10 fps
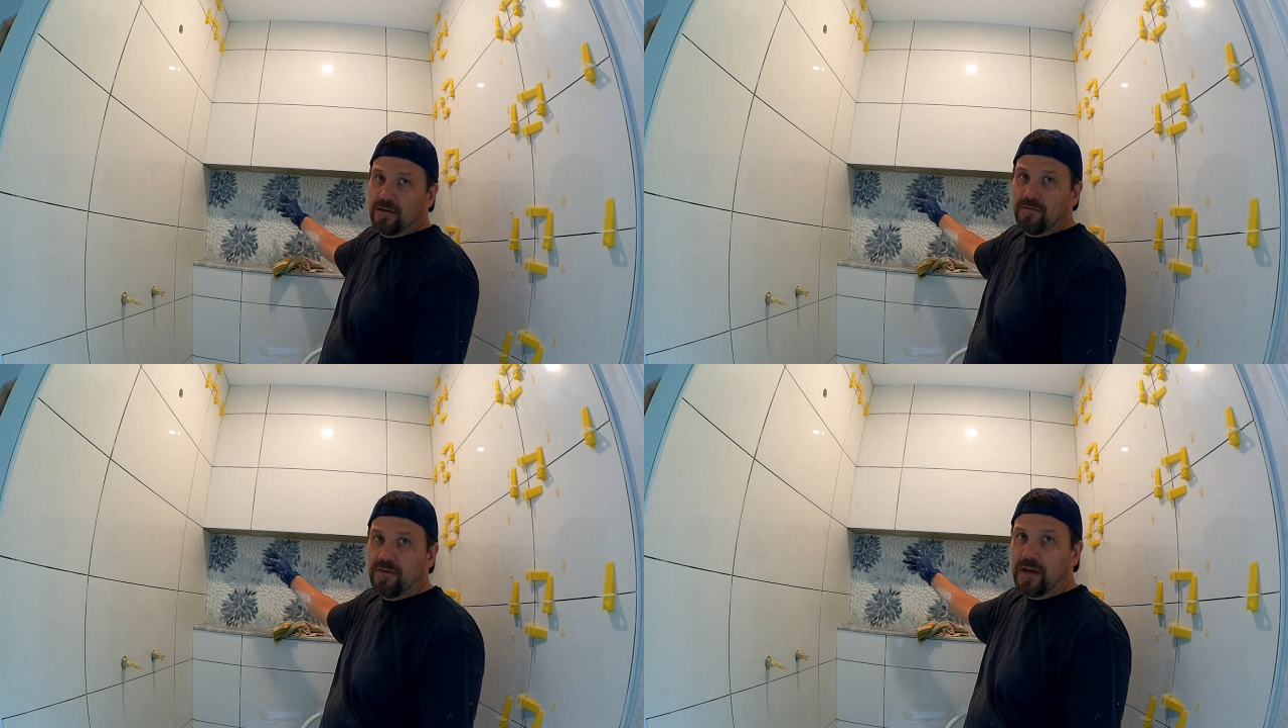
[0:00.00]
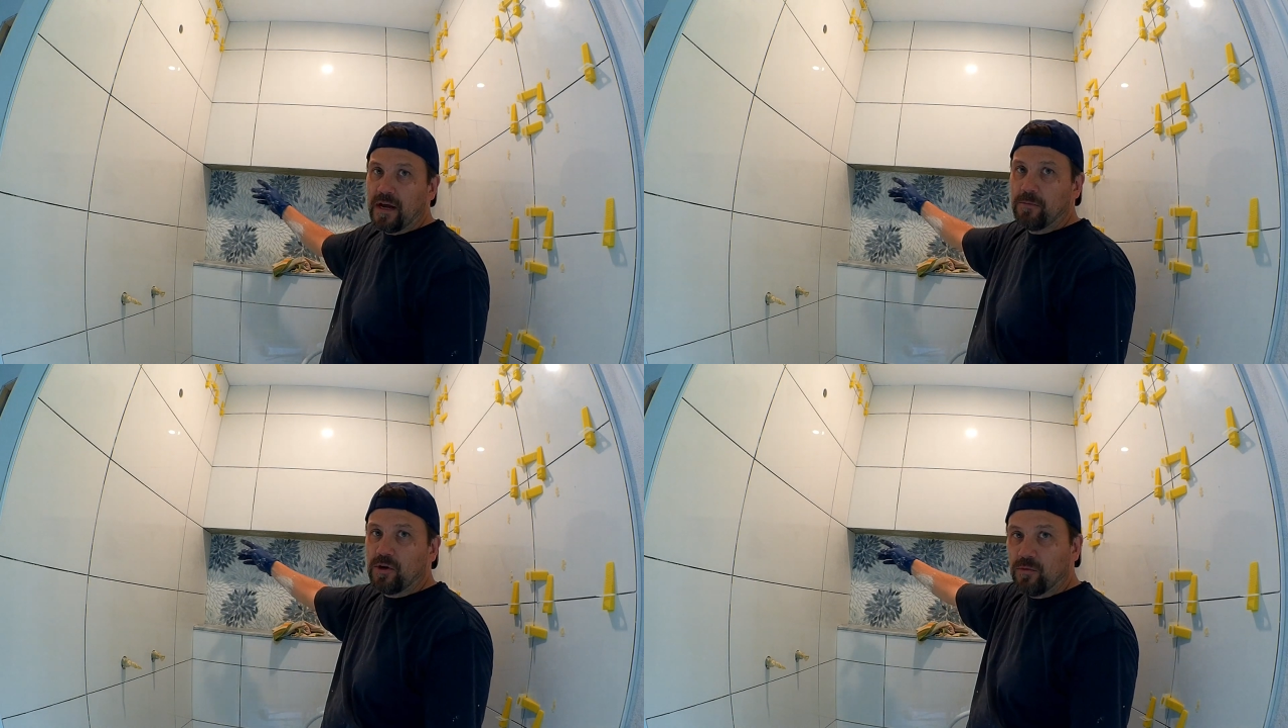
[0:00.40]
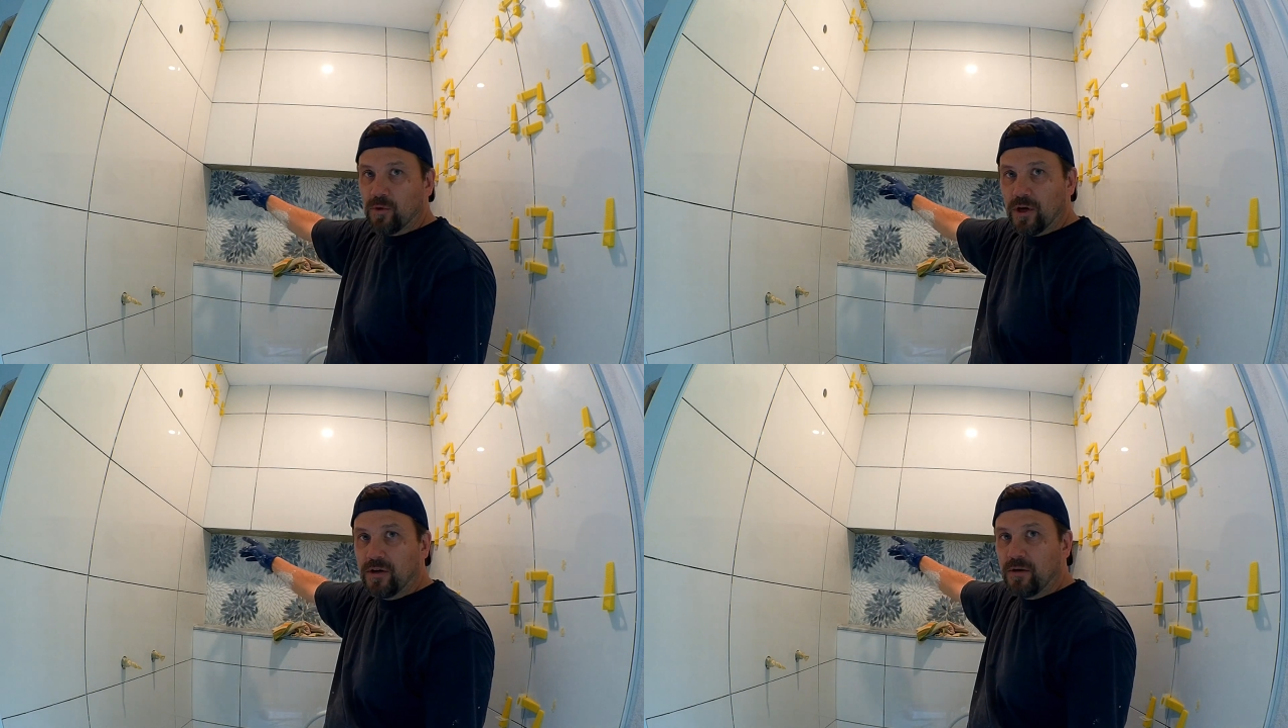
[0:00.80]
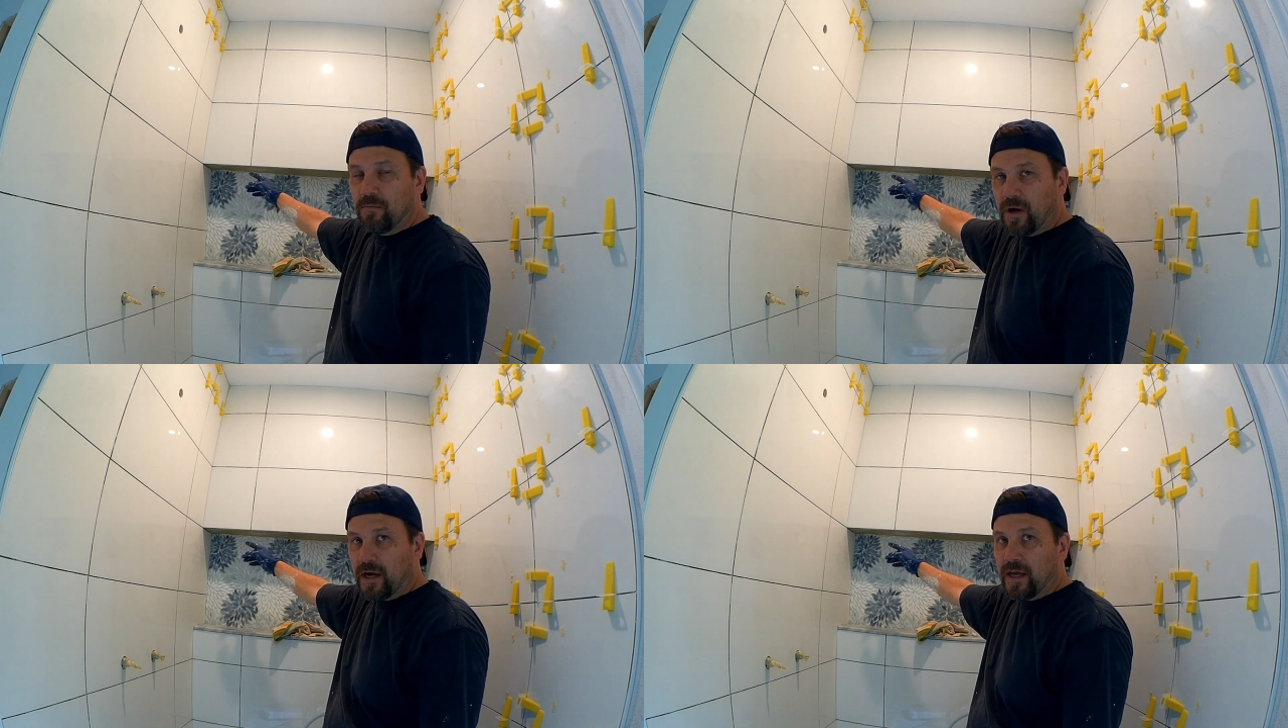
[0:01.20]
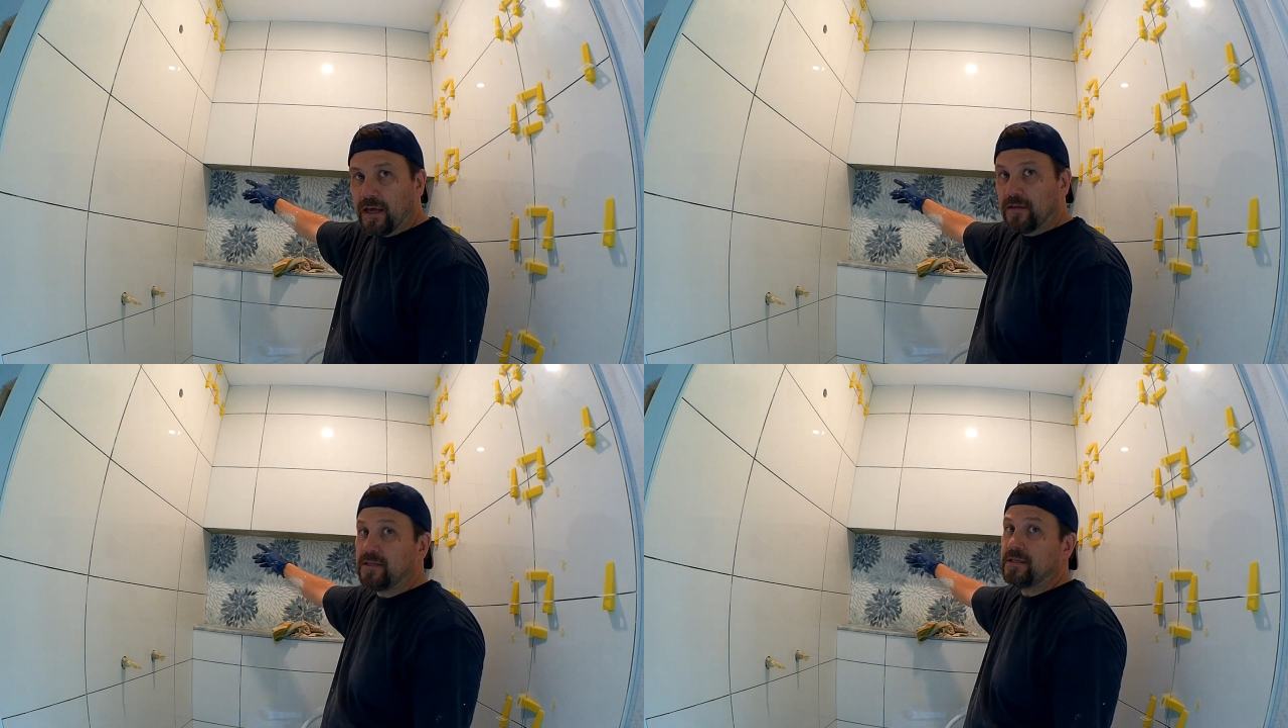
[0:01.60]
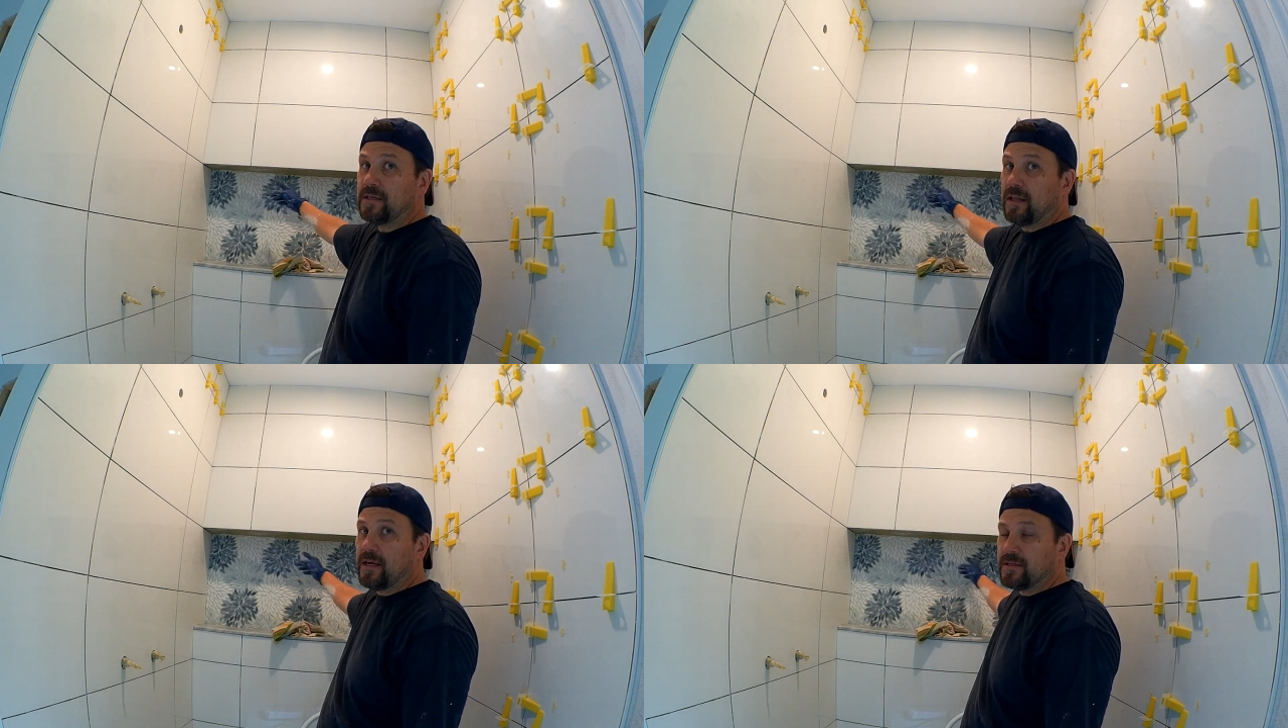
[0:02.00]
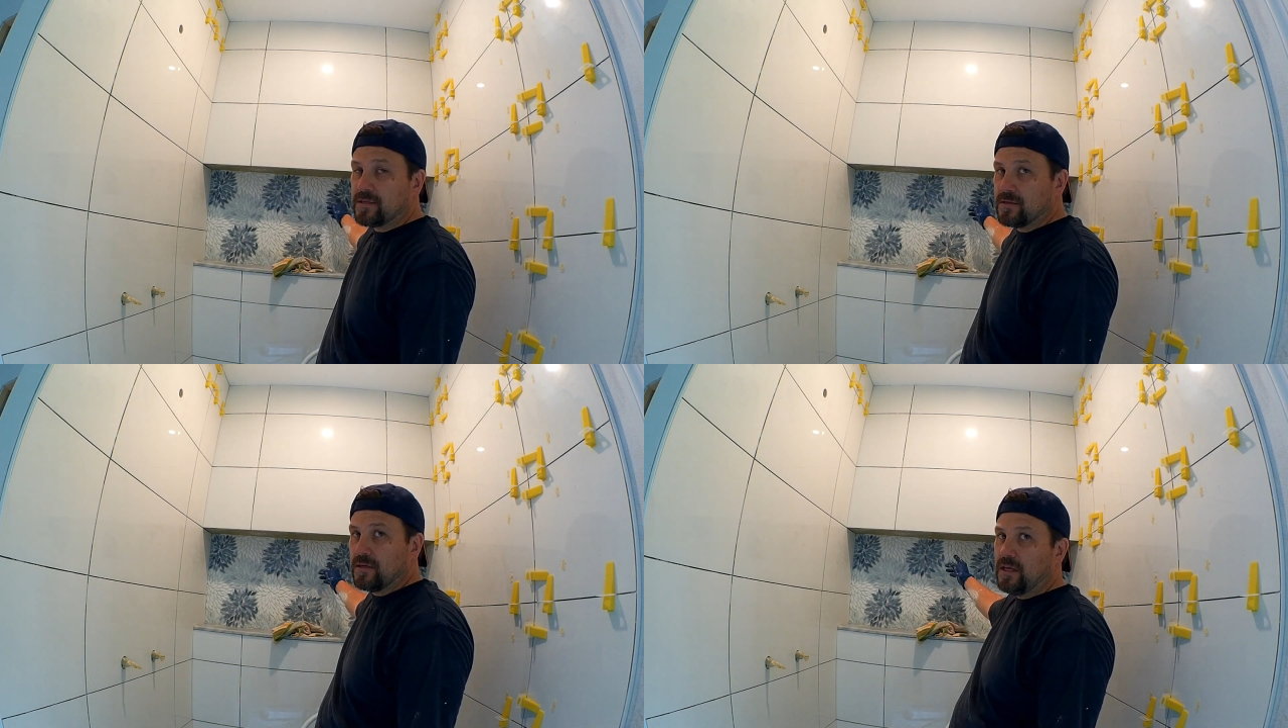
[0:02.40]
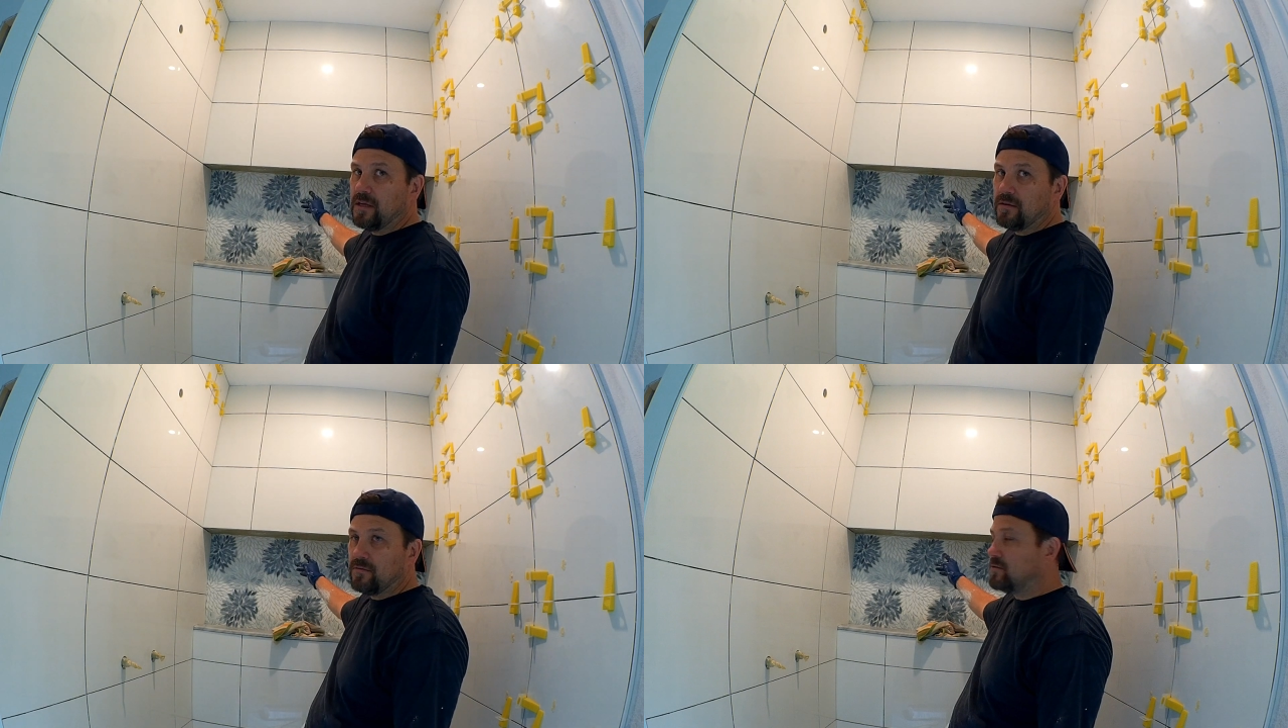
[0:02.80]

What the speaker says: that I'm going to run my LED lights in.